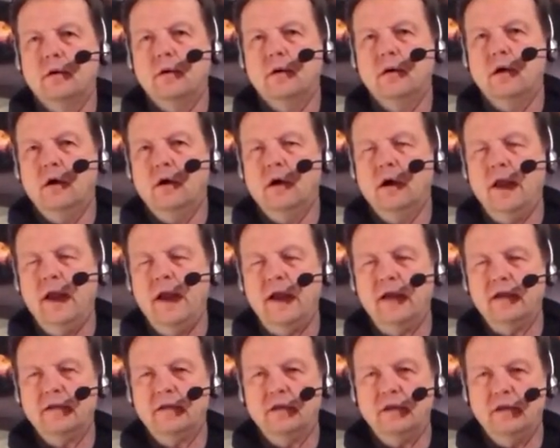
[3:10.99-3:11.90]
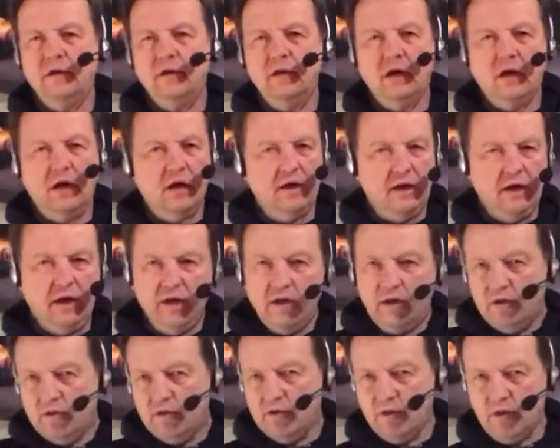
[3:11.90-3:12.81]
acting on
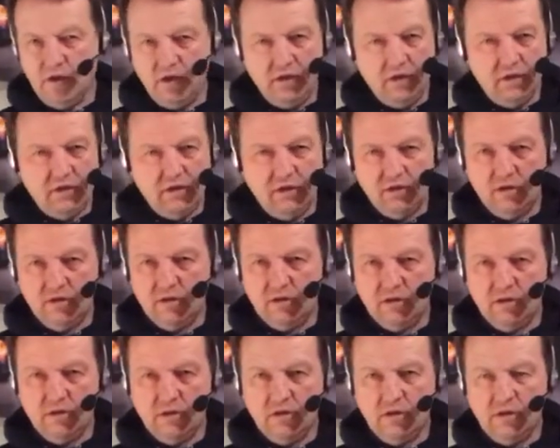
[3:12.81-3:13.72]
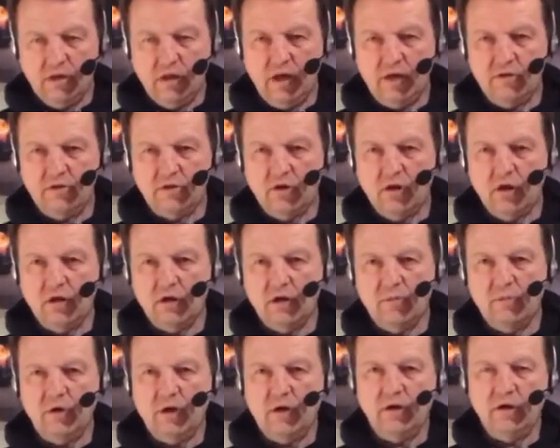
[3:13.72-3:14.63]
anything I talk
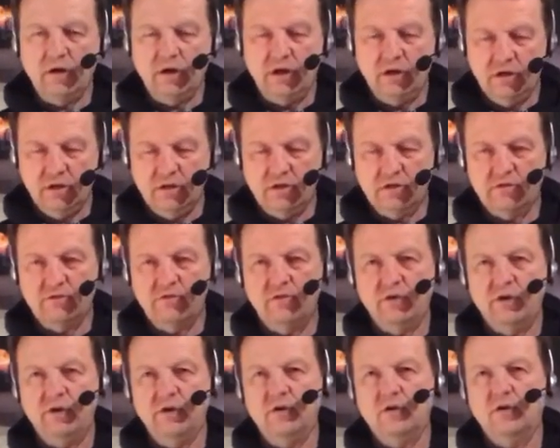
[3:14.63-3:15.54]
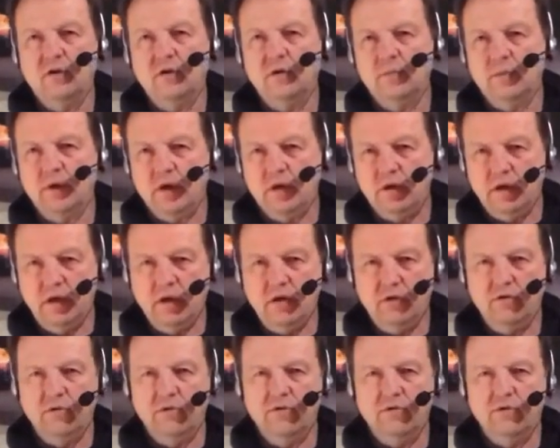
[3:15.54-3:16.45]
about in this video about
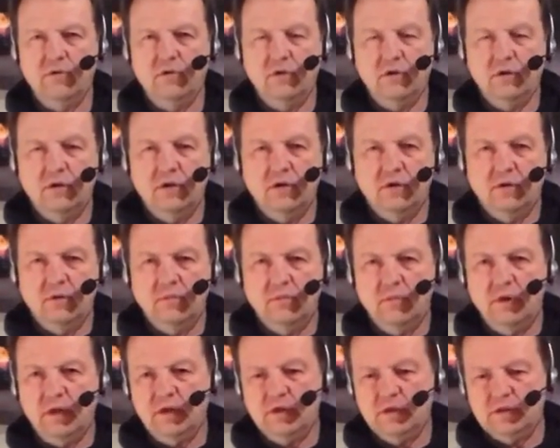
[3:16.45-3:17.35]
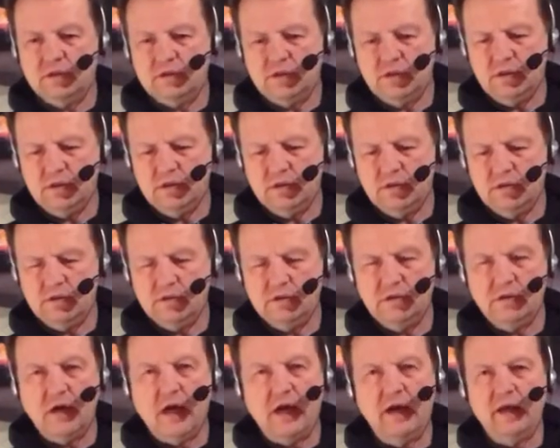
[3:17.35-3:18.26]
health, medicines,
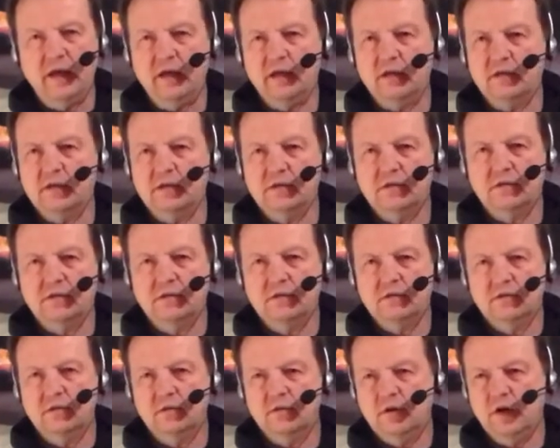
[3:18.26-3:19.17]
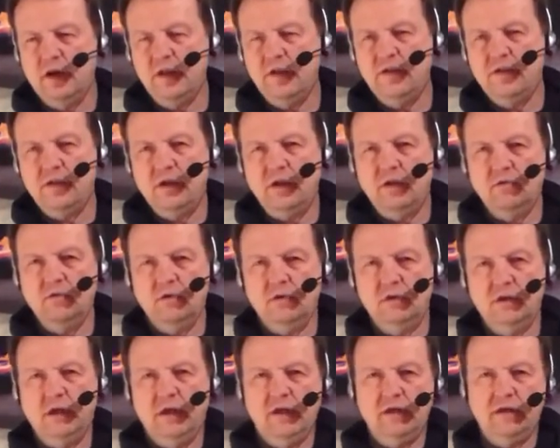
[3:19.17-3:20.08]
diet, or anything
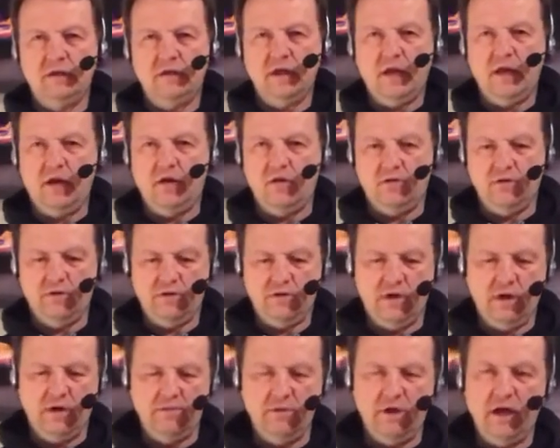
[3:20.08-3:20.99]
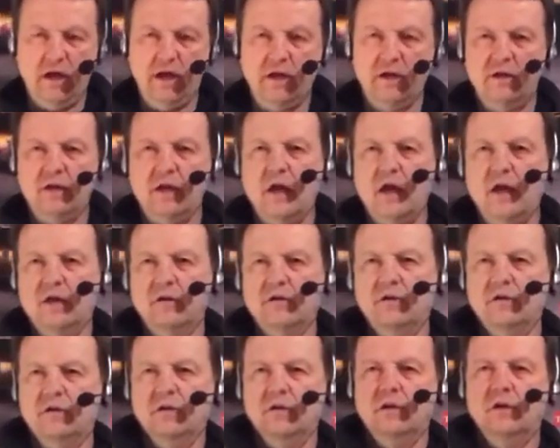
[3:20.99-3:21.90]
related to health. I'm not a
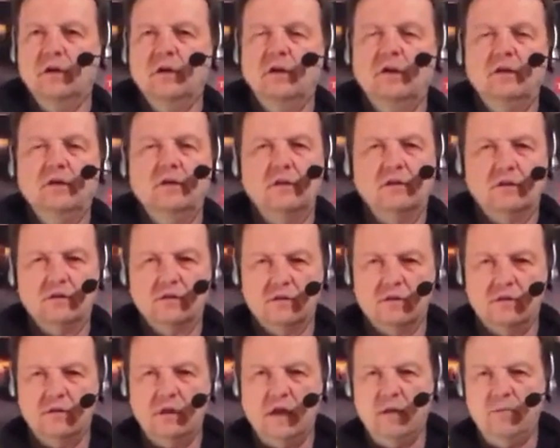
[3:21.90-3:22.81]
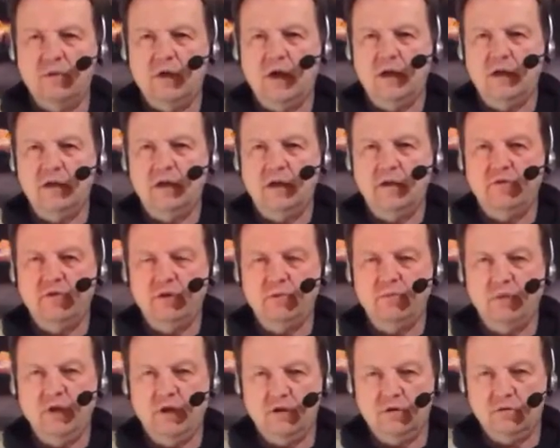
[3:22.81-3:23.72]
doctor. I'm not
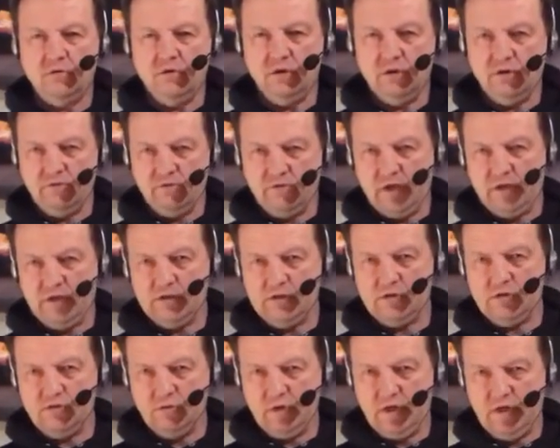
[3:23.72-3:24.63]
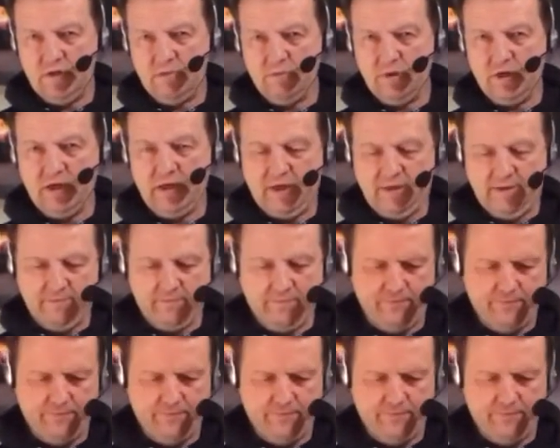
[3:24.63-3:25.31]
giving medical advice to anybody.